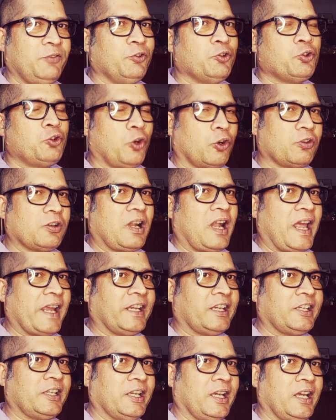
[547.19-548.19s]
If you don't
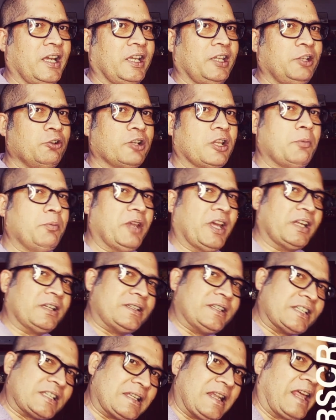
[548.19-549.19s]
like, you give me
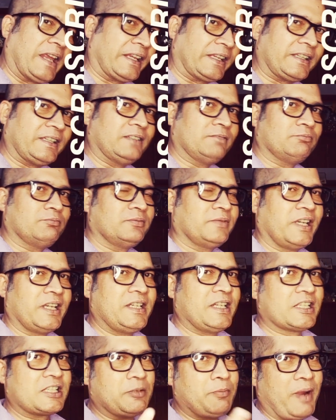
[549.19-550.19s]
a dislike.
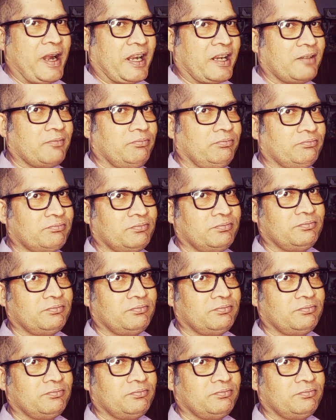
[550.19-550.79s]
It doesn't matter.